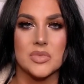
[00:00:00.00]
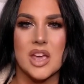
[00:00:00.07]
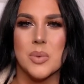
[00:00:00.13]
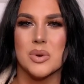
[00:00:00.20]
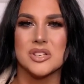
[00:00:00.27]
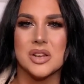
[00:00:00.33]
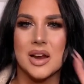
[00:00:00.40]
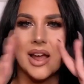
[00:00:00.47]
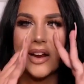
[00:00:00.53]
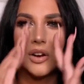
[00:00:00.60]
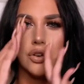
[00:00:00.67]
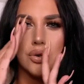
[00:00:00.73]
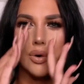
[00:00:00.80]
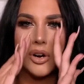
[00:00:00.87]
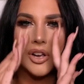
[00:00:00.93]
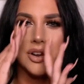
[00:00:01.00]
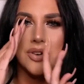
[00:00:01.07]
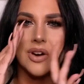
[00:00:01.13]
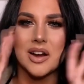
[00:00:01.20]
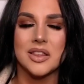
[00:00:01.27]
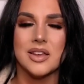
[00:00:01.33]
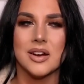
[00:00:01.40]
It wasn't like crooked
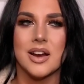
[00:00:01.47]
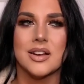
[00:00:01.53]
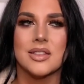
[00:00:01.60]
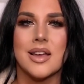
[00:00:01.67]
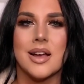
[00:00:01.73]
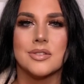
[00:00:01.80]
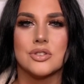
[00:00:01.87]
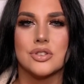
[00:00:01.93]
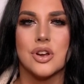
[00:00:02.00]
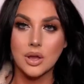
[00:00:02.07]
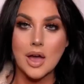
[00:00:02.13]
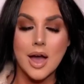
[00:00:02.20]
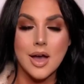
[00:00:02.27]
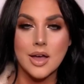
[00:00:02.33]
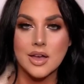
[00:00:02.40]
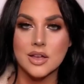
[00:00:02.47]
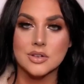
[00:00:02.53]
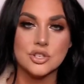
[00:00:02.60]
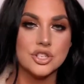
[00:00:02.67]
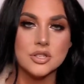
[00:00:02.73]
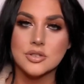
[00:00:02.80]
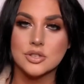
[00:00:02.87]
or anything like that. So yeah,
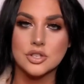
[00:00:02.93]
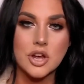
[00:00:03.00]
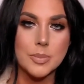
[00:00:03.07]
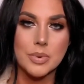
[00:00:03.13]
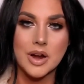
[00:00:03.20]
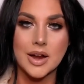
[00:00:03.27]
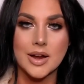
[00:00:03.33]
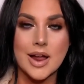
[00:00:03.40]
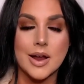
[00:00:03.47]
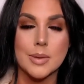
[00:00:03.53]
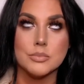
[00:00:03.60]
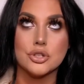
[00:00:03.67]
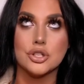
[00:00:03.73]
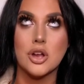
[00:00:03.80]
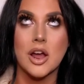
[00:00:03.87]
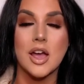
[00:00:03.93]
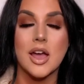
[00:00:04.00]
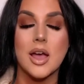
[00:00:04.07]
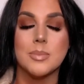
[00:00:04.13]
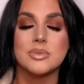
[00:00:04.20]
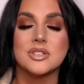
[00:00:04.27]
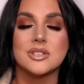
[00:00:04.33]
it's just so pretty now. I'm so
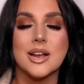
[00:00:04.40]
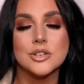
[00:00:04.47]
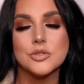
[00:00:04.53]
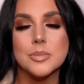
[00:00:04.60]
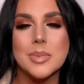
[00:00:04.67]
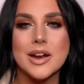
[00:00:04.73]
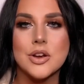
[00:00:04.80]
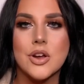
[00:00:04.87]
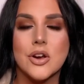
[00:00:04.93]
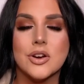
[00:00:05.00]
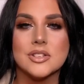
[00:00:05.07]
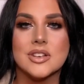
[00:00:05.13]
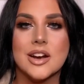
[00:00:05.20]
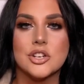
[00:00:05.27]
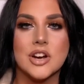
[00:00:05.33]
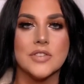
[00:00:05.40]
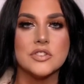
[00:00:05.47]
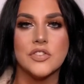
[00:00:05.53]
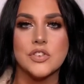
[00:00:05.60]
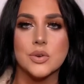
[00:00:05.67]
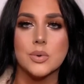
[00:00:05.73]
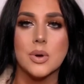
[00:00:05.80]
obsessed with my nose and I don't have
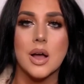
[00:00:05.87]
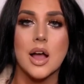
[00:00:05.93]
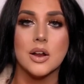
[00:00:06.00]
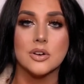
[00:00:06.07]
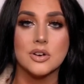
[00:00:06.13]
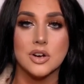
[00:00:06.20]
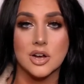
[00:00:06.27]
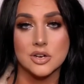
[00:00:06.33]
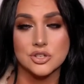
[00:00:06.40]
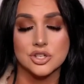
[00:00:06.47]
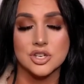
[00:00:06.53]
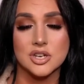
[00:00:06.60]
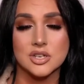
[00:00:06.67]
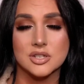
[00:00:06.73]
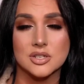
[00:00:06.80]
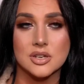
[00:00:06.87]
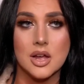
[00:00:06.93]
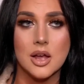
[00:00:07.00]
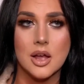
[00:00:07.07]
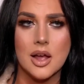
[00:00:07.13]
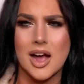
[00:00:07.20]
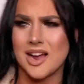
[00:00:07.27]
to feel unconscious.
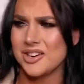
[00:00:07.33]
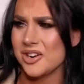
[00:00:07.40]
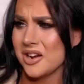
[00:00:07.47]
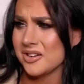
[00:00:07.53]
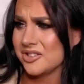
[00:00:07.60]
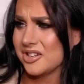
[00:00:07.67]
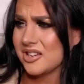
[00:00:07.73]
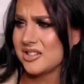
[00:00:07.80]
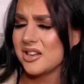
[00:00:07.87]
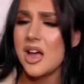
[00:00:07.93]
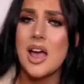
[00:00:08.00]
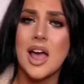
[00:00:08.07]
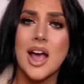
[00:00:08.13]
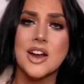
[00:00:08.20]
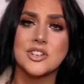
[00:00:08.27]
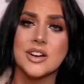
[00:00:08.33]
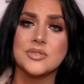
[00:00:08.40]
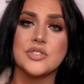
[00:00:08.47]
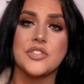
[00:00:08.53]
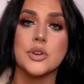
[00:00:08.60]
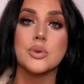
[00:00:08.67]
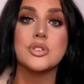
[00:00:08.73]
I don't
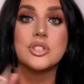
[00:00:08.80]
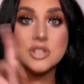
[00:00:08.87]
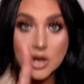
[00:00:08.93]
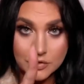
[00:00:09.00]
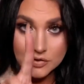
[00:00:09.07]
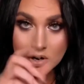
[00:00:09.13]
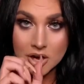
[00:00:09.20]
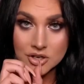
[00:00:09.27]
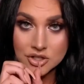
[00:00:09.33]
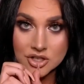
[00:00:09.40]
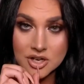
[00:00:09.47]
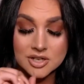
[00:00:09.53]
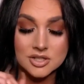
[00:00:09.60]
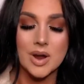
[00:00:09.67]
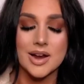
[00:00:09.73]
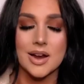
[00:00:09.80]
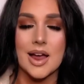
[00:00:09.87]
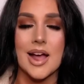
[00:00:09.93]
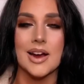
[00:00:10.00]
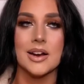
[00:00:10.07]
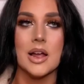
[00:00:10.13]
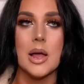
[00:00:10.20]
have to feel self-conscious when
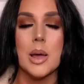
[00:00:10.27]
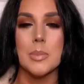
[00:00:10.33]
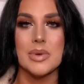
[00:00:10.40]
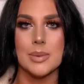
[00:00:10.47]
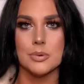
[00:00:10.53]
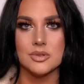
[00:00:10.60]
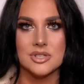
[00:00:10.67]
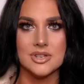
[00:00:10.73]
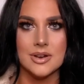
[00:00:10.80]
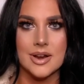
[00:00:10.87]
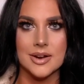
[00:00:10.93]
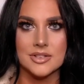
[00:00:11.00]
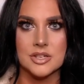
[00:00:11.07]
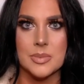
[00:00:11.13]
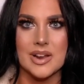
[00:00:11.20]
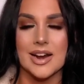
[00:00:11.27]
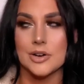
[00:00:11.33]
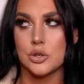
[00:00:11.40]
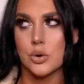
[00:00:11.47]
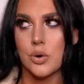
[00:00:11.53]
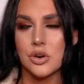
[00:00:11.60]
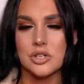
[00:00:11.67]
like people sit next to me,
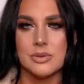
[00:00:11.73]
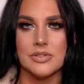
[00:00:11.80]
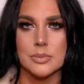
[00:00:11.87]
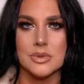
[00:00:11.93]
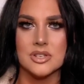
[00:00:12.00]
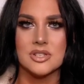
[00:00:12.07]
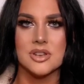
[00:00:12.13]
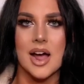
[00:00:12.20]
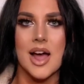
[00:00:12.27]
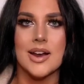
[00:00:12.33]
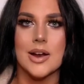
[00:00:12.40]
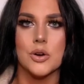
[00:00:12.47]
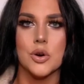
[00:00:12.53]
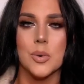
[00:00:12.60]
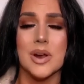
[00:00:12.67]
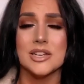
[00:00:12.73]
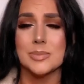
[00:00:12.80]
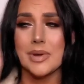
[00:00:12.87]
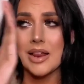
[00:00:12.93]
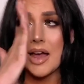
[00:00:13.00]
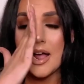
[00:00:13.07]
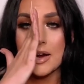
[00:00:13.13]
like talk to me from the side. I'd always
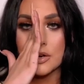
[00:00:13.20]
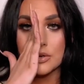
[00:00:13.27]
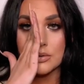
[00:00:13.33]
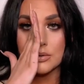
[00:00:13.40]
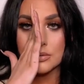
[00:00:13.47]
be like,